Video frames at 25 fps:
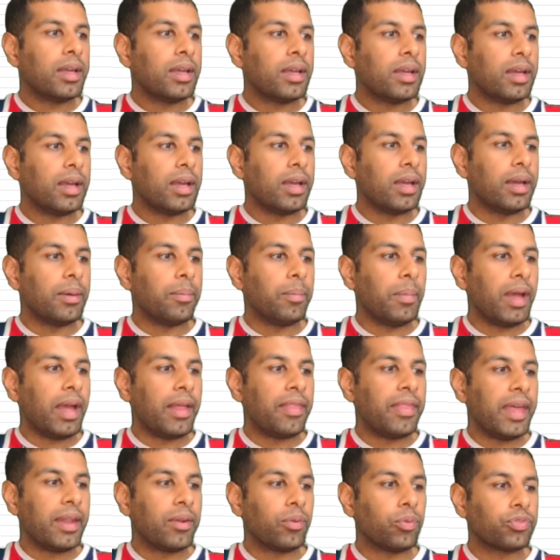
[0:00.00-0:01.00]
um,
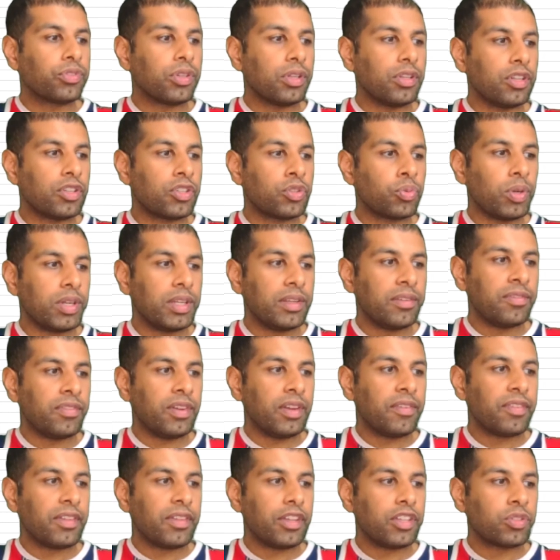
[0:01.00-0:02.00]
and then also the
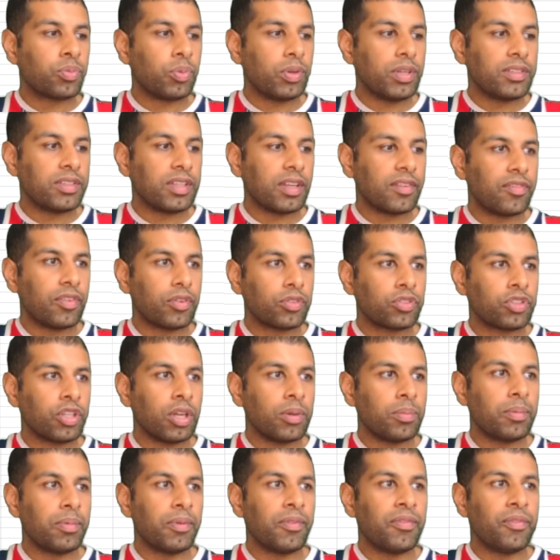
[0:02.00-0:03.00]
twenty-fifth and the twenty-sixth of
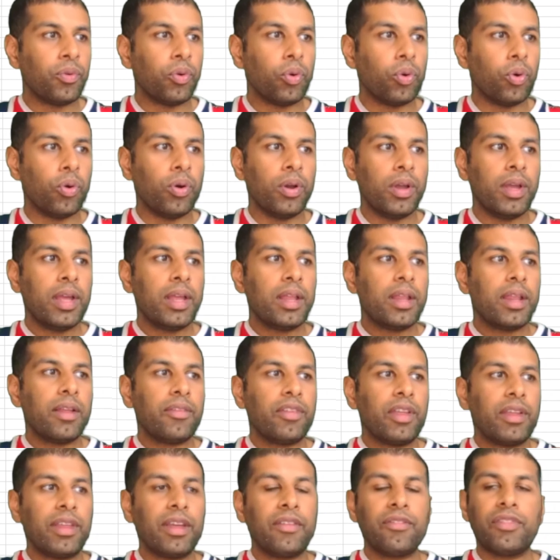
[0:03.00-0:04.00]
October before
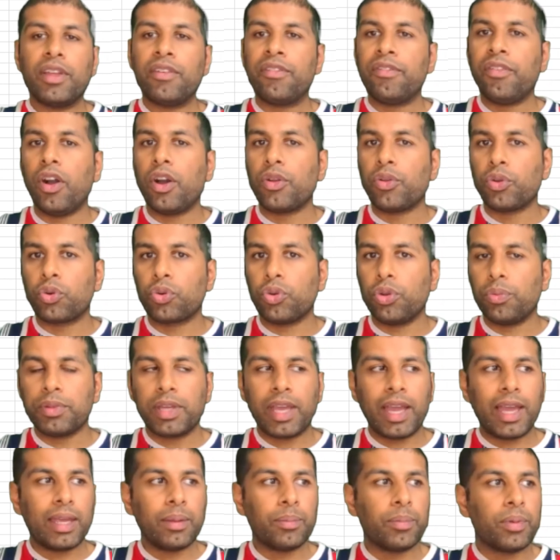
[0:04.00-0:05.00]
they have their final group
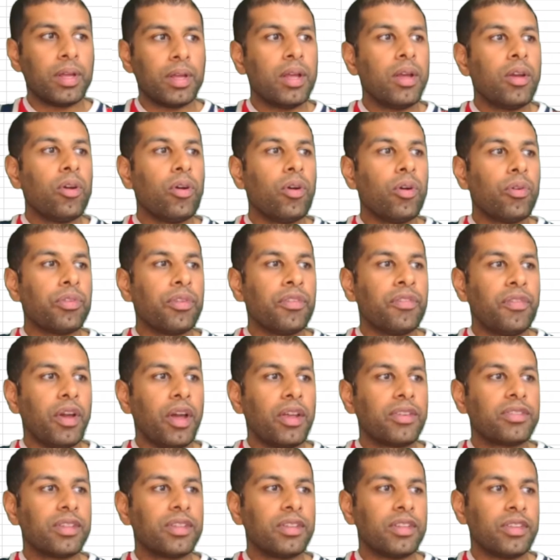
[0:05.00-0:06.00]
game on the
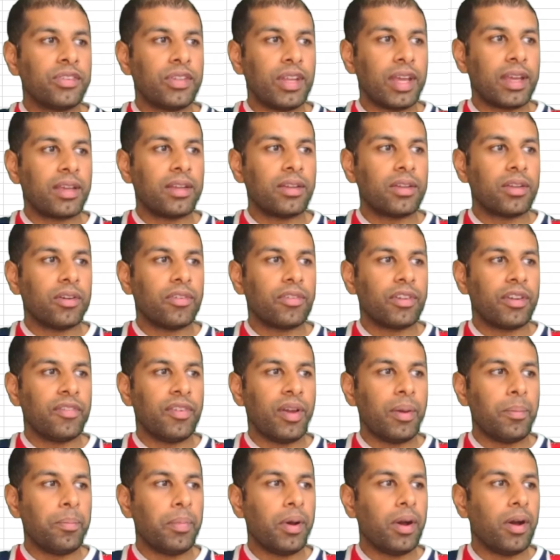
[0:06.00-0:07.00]
first and the second of
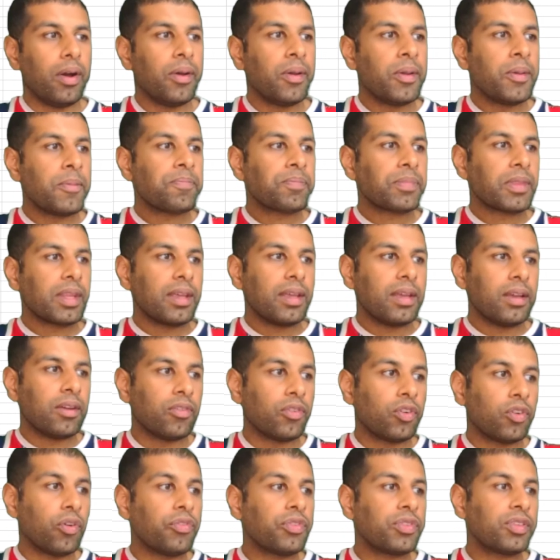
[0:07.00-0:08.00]
November.
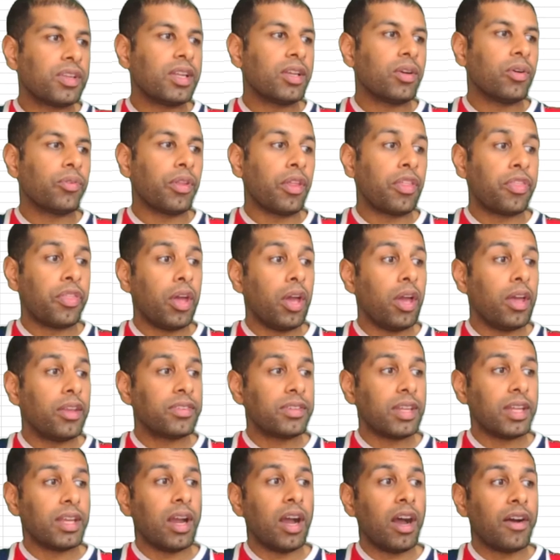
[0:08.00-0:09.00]
And obviously on the
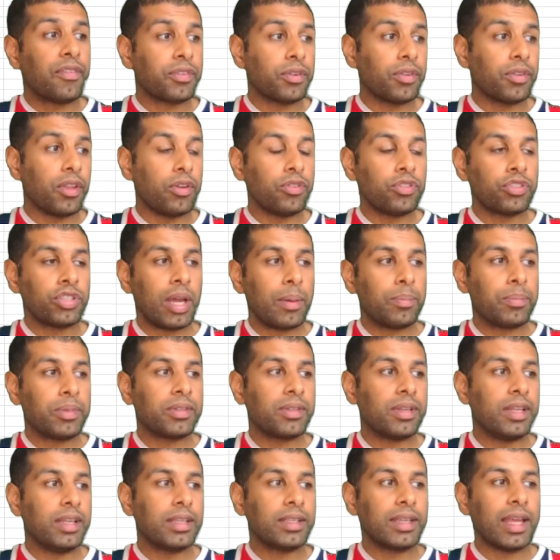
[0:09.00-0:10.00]
Thursday after those Champions
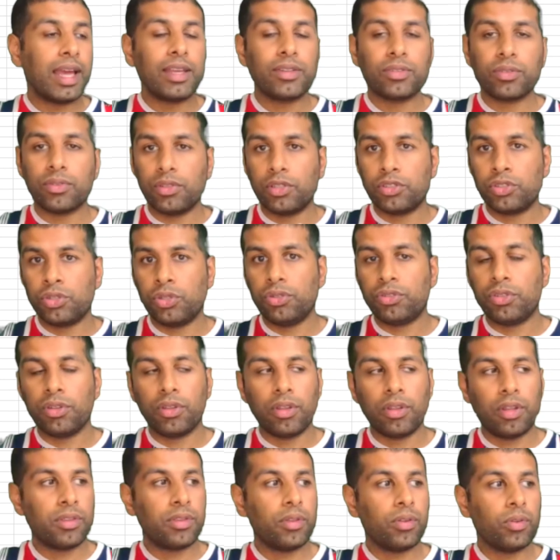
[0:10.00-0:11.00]
League days, on the Tuesday
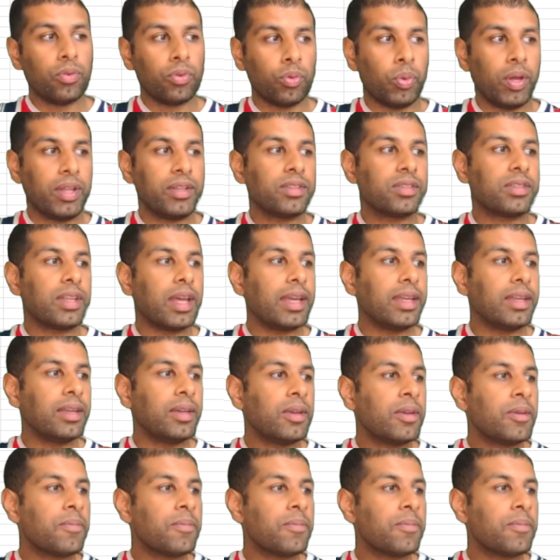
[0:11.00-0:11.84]
or the Wednesday,